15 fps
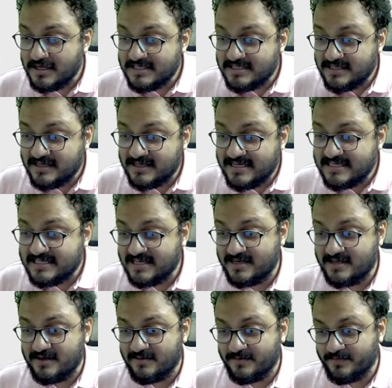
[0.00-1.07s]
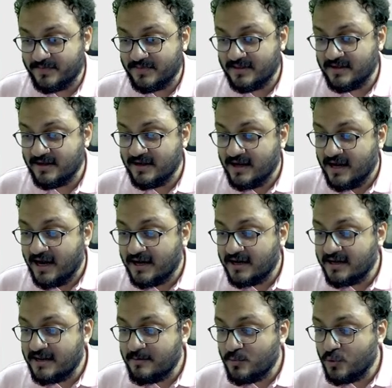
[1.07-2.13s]
is the reason
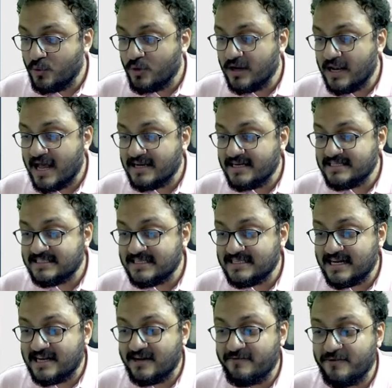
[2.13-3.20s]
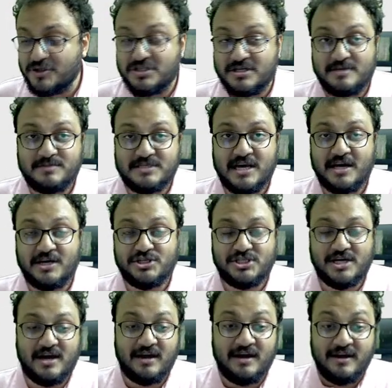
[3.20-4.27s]
Agrim Guglani says, I love your stream, Sagar
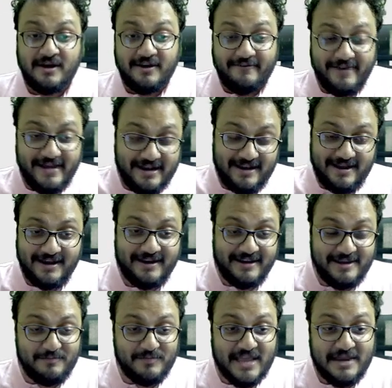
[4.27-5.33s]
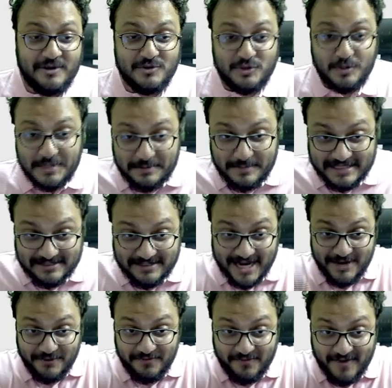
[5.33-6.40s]
Shah. Well, Agrim, thank you so much. But try
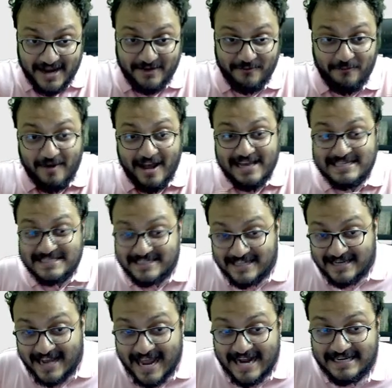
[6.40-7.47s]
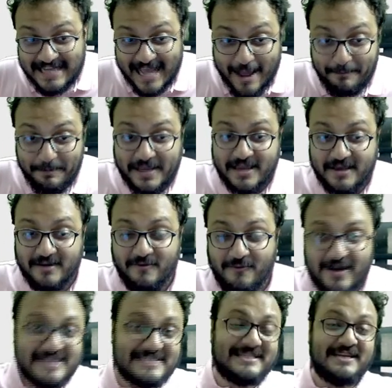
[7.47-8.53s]
to find why is the knight happy? Why
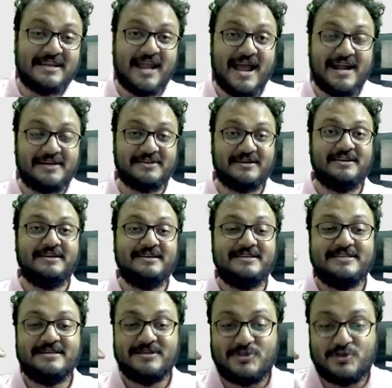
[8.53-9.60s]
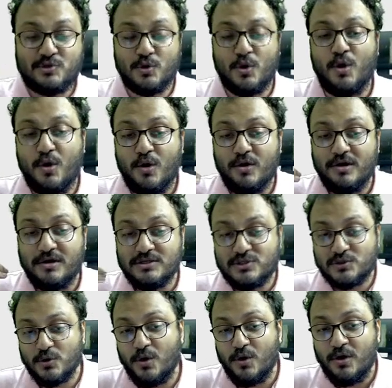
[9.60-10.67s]
is the knight so,
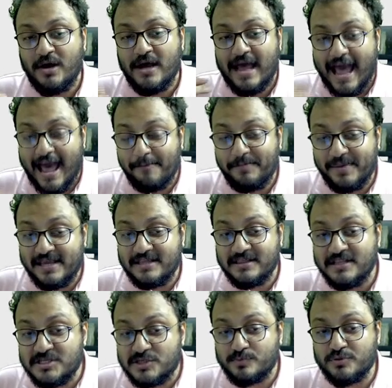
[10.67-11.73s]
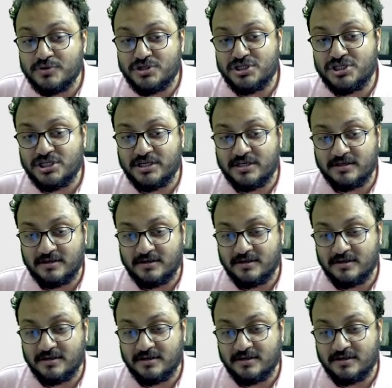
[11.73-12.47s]
so happy in this position?